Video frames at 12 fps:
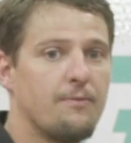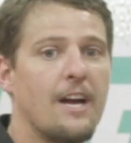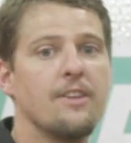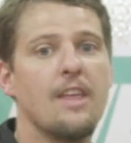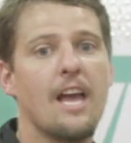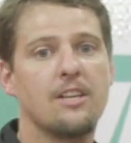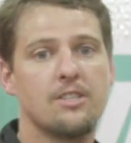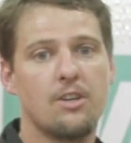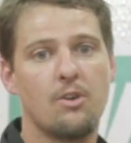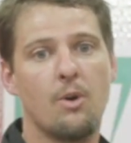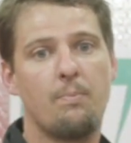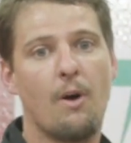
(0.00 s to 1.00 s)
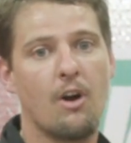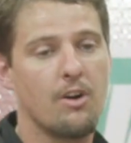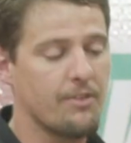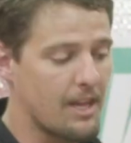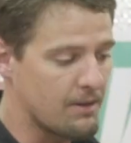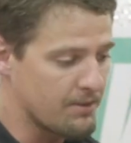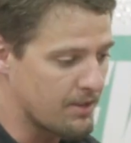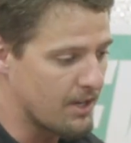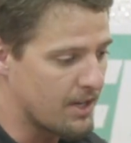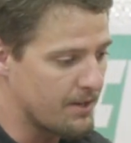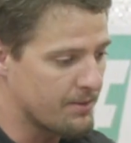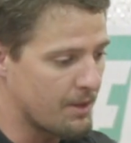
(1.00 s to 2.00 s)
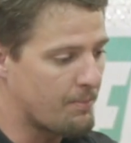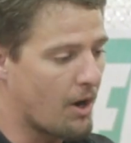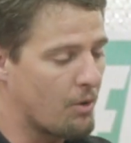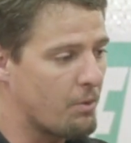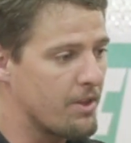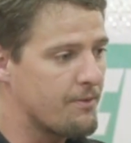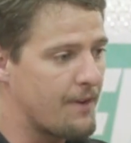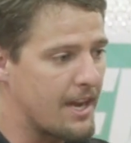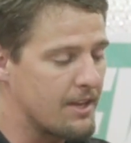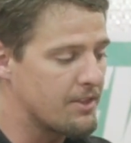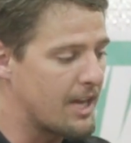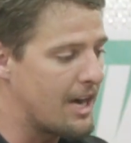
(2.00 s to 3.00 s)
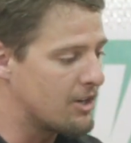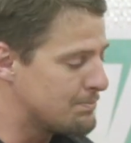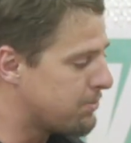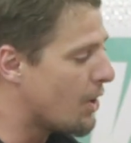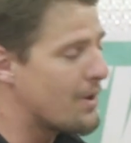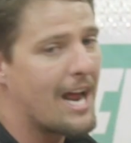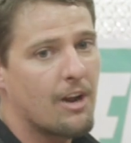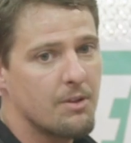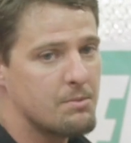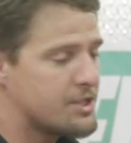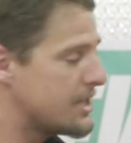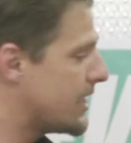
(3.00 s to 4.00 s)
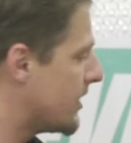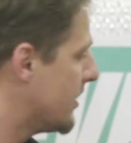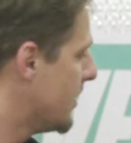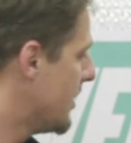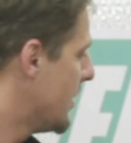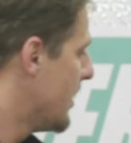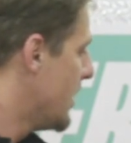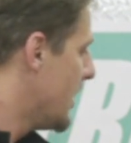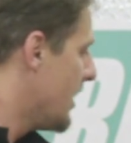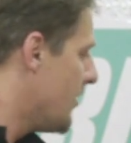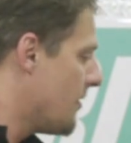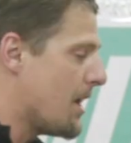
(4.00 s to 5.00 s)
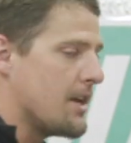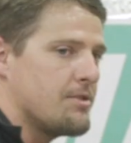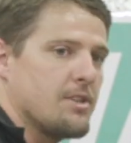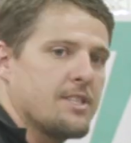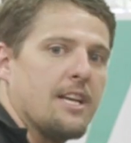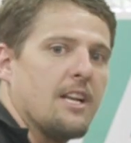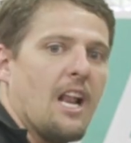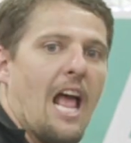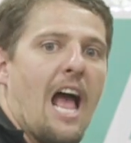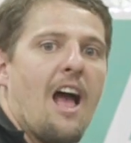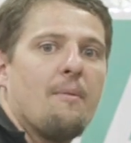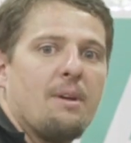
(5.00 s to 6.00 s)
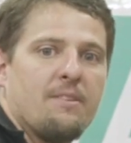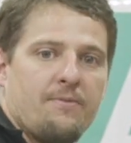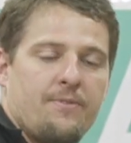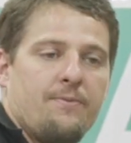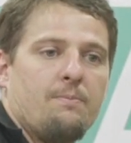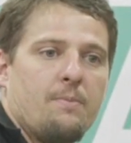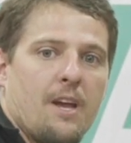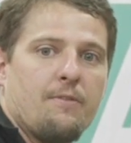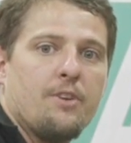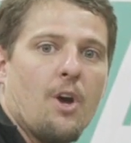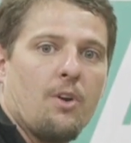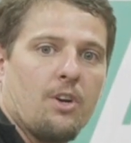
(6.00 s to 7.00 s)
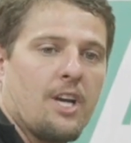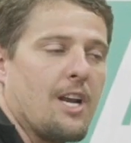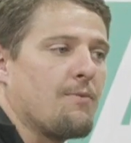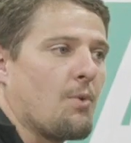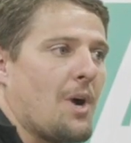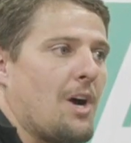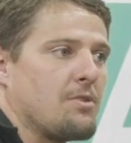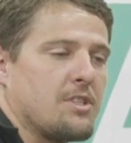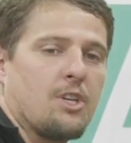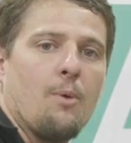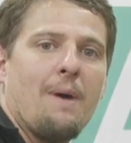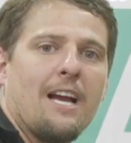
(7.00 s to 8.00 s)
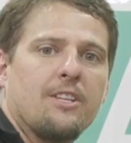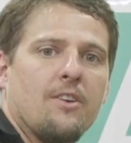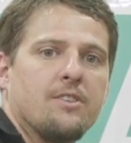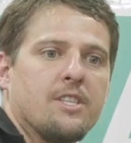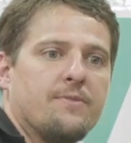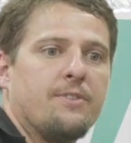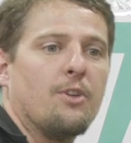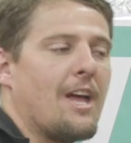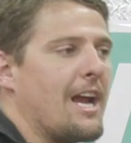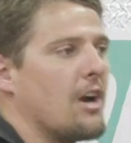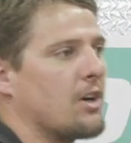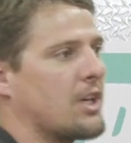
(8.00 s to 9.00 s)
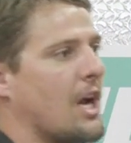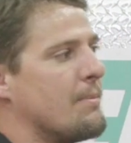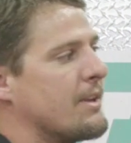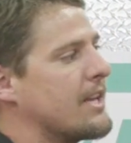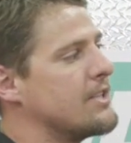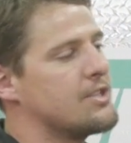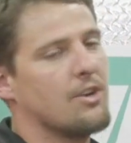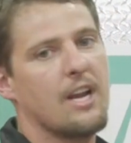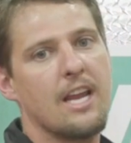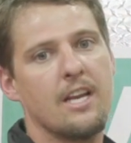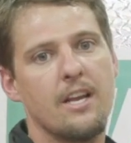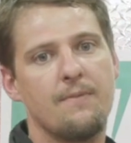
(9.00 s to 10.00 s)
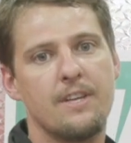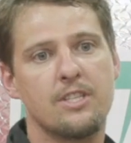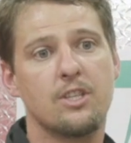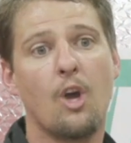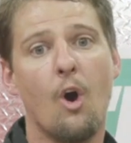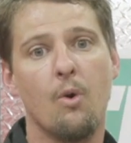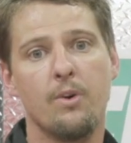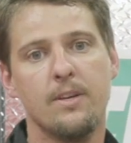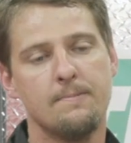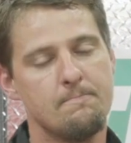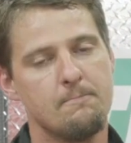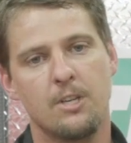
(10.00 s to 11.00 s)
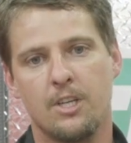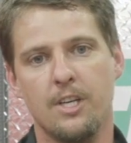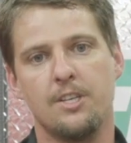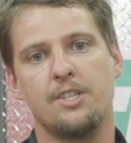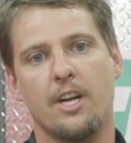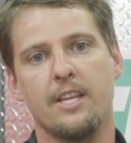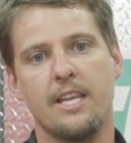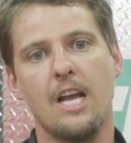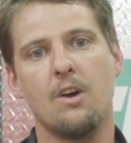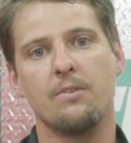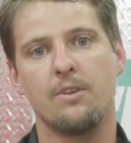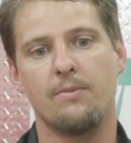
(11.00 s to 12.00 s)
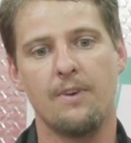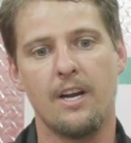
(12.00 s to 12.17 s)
you're finding the external part, the, the, the part where the, fan, the air is blowing out of the machine. And just get in the habit, if you know you're cutting for a while, just go back there and just feel the air coming against your hand. If it's cold, good, shut it down, you're